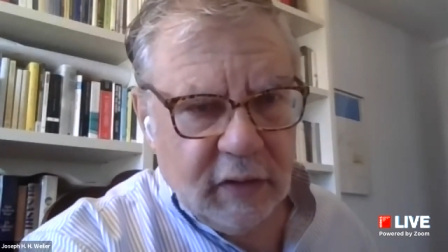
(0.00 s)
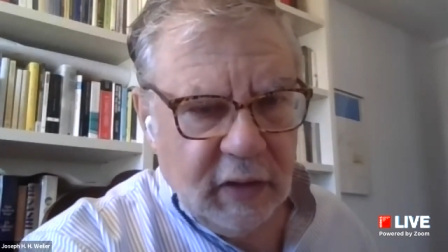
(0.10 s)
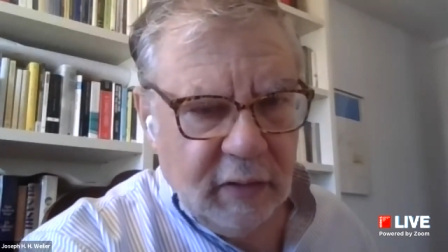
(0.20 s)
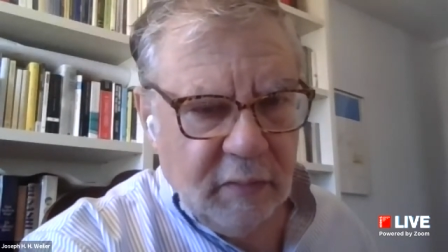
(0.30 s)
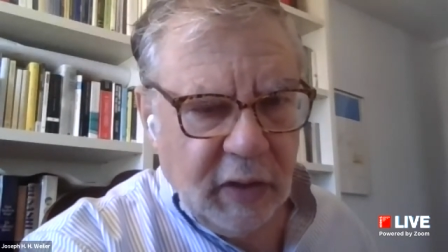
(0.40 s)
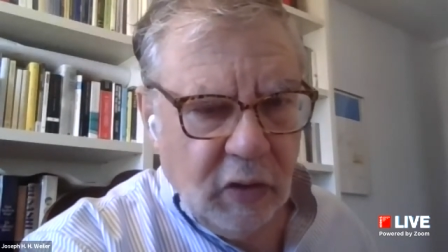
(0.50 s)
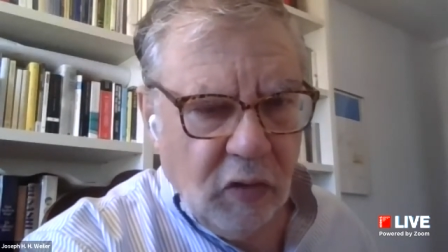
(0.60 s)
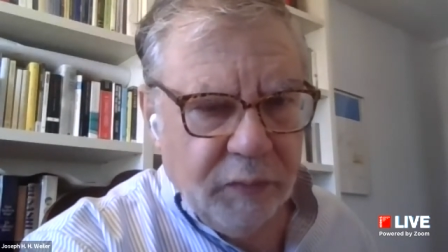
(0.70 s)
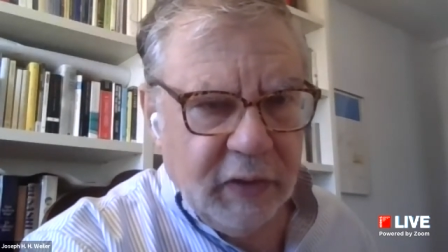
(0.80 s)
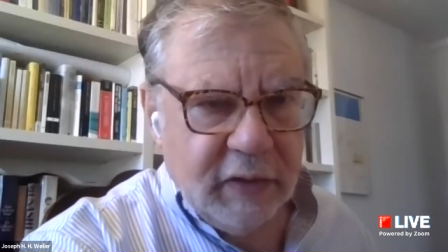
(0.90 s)
and my
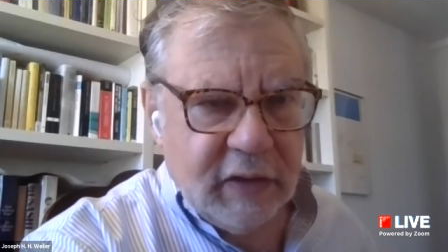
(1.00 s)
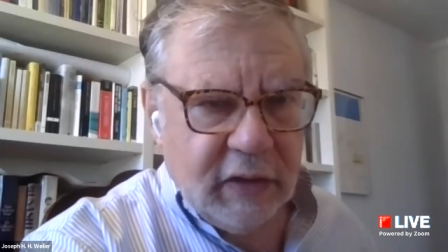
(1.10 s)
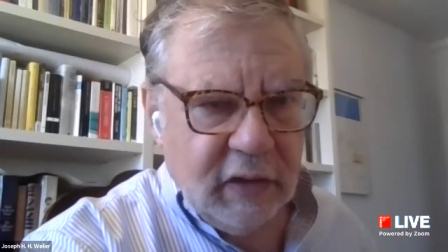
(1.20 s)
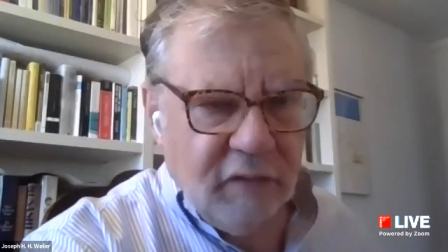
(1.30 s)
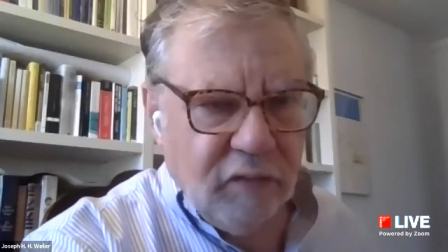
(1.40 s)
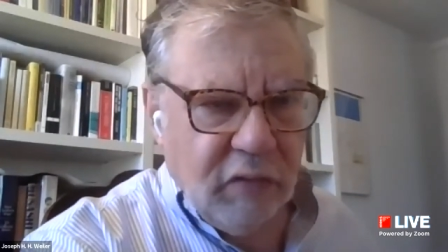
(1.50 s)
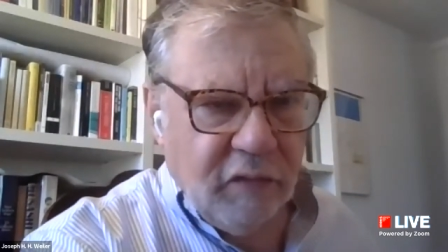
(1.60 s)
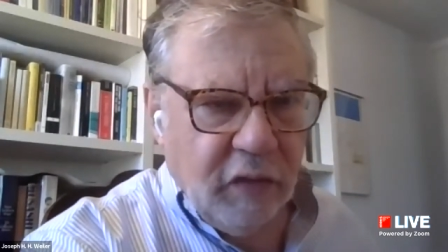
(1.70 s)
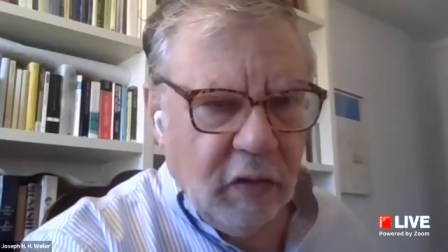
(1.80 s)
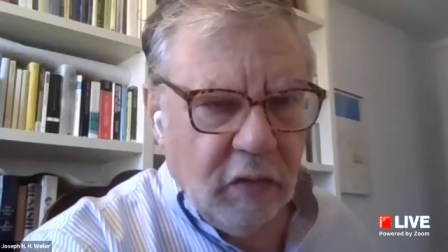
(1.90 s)
hope is that if
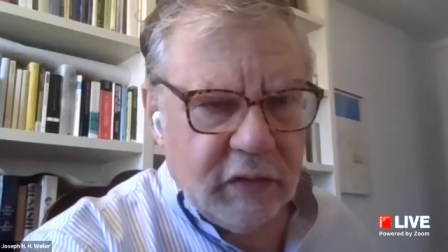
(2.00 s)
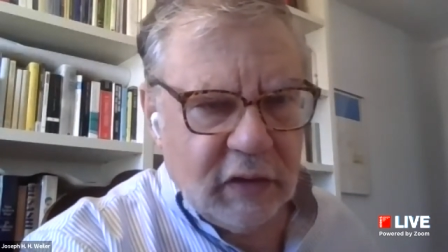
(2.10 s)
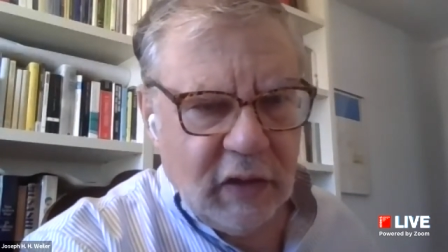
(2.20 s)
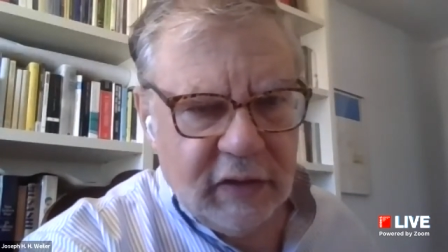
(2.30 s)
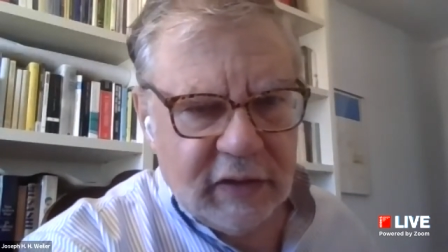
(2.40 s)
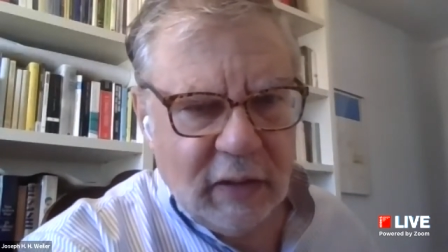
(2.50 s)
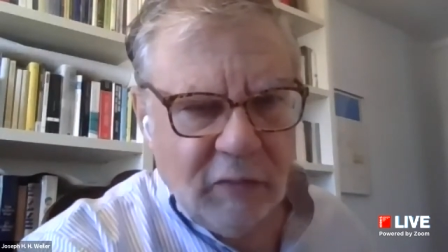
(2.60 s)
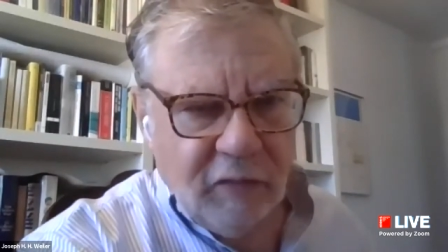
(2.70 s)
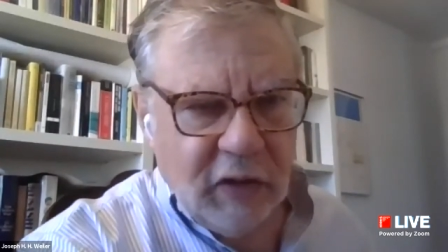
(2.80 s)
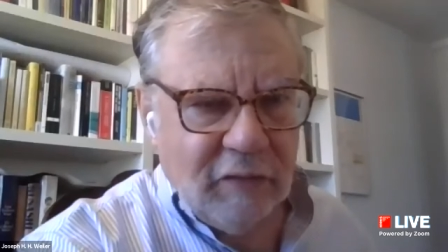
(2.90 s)
one follows at least
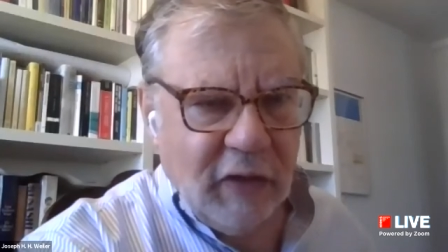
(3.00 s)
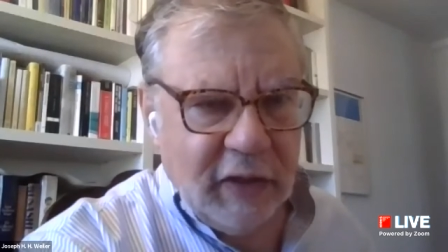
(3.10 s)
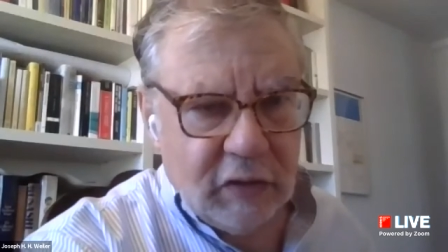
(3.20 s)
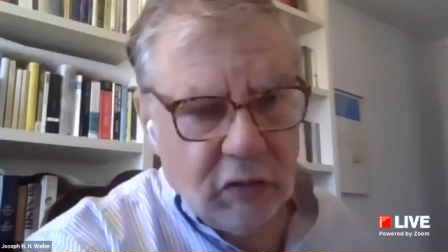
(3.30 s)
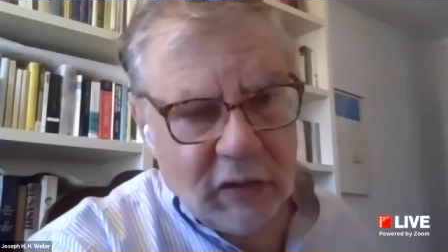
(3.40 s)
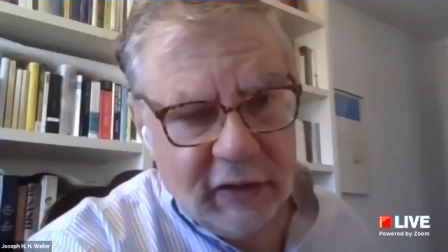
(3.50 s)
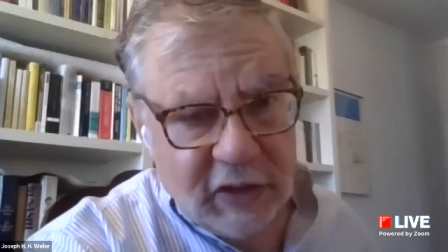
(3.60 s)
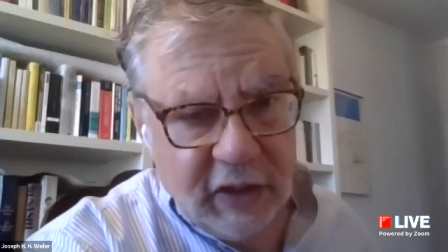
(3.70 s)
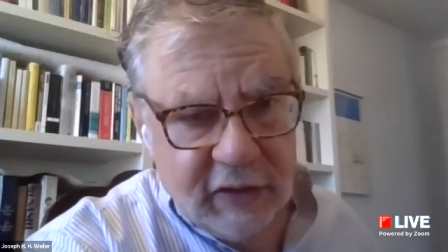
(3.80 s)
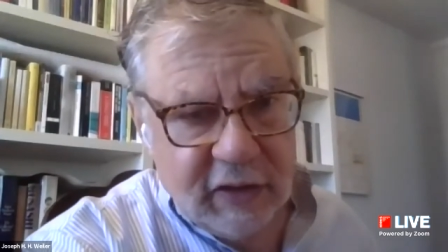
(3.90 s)
some of the advice, or at least
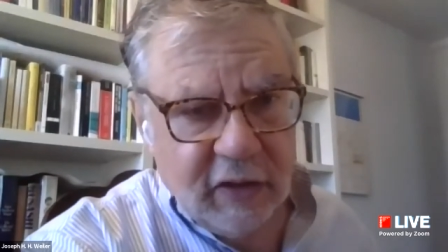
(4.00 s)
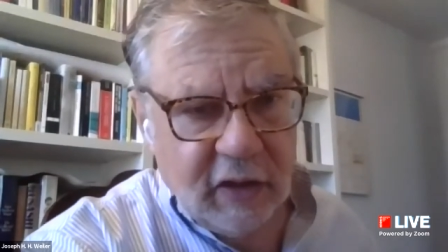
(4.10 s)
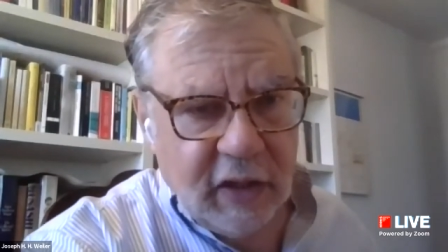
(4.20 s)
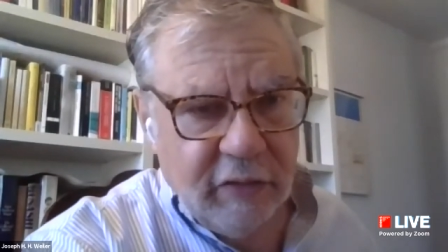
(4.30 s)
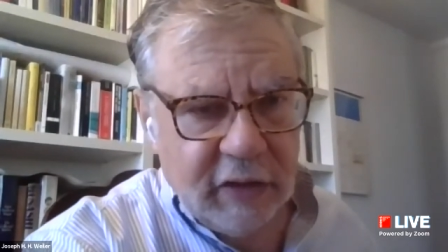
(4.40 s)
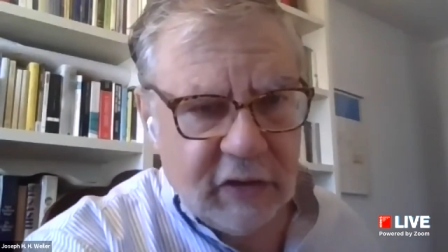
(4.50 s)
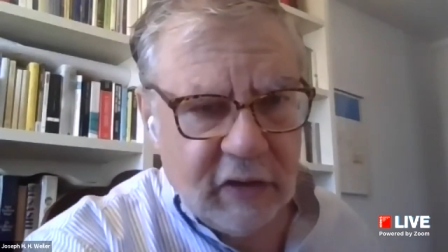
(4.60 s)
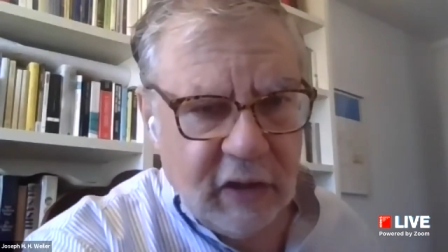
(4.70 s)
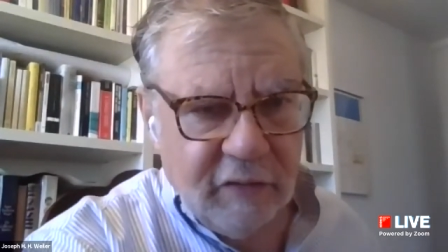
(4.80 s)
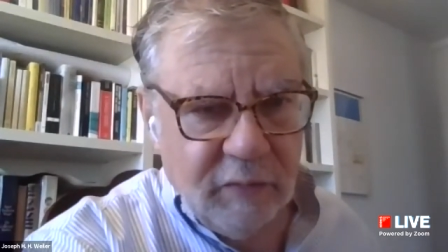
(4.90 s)
thinks in the
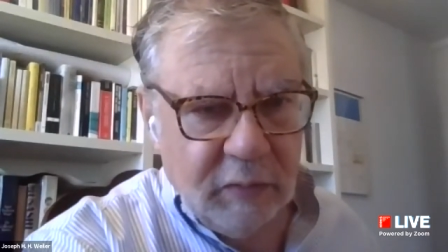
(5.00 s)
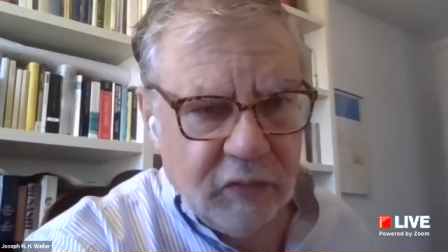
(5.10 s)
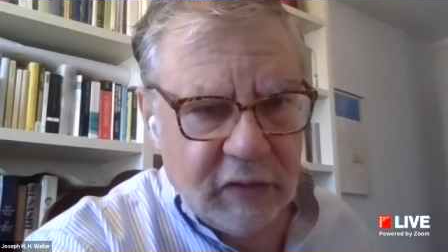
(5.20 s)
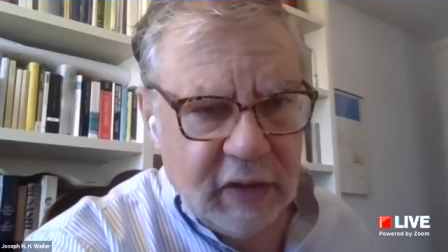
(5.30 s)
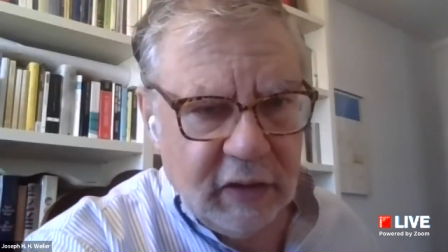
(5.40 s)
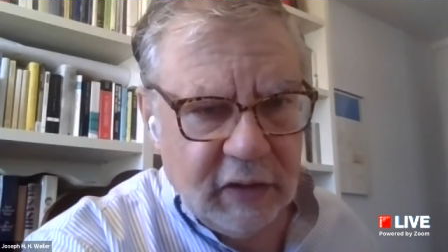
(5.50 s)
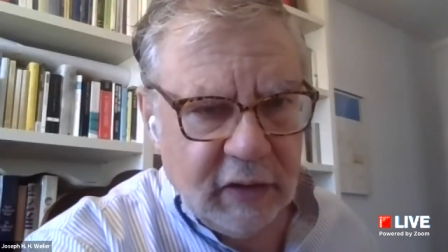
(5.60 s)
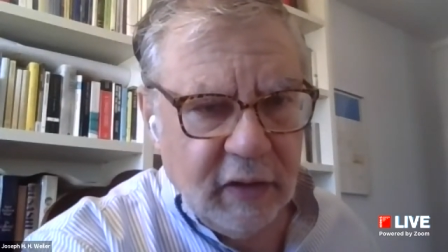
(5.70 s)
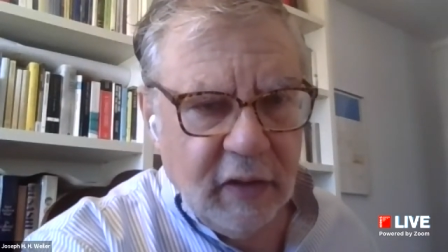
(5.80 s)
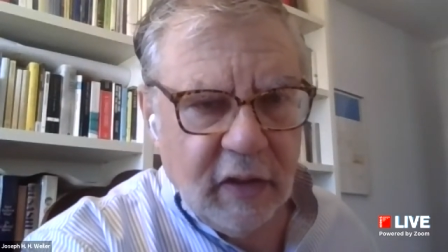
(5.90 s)
direction that I've been
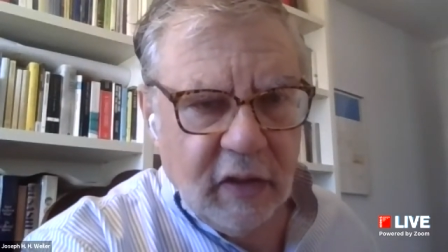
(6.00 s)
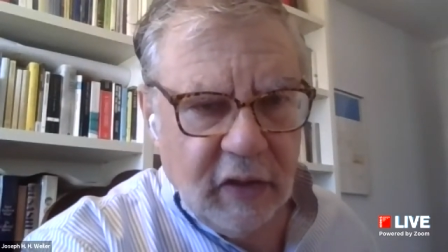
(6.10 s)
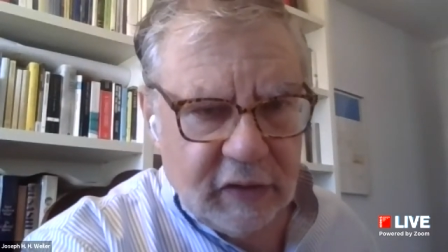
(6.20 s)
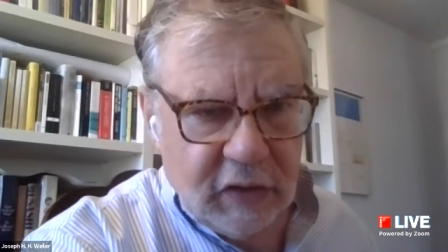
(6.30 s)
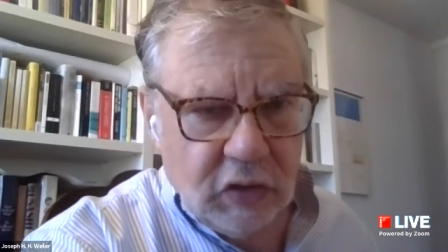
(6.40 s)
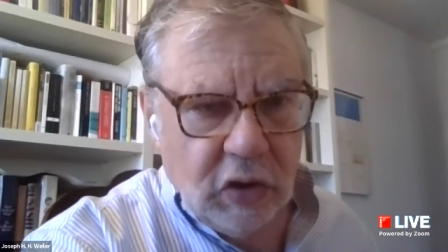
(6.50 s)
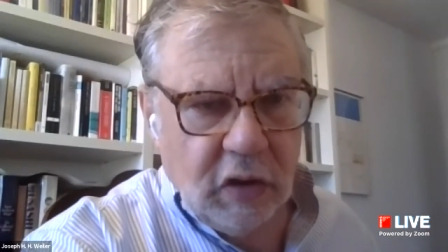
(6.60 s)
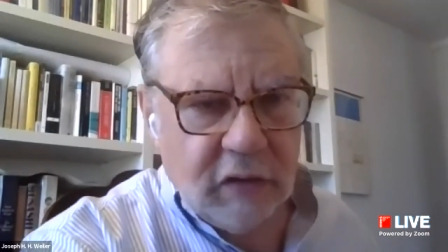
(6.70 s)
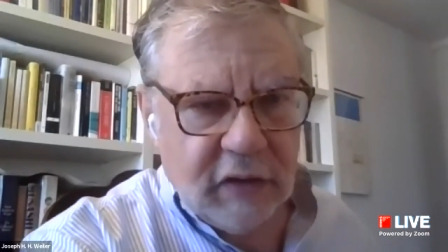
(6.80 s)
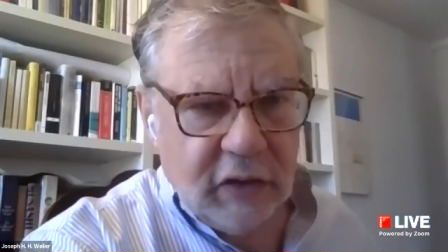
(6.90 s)
presenting, there's a
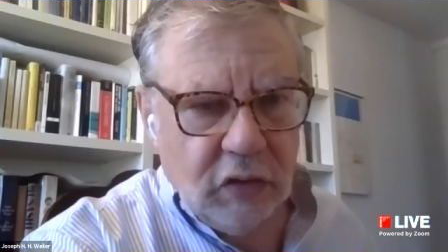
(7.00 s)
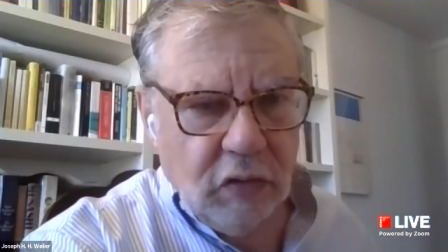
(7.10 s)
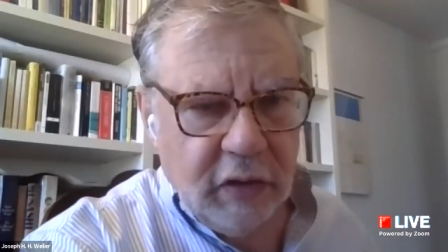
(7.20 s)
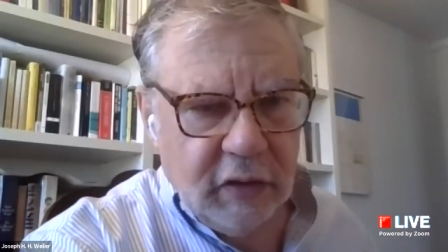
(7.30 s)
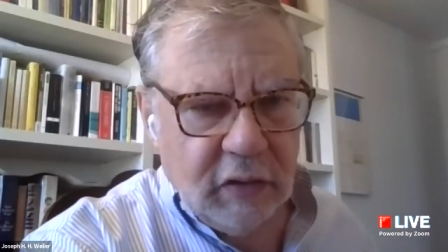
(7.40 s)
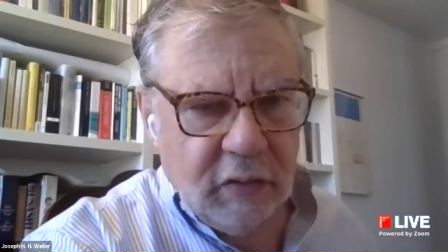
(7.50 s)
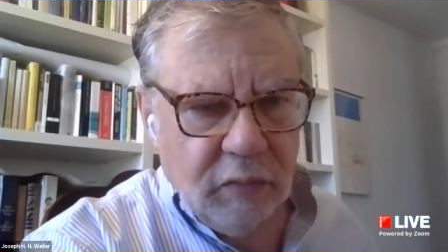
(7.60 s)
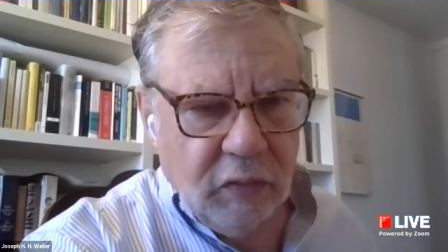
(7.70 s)
chance that your edited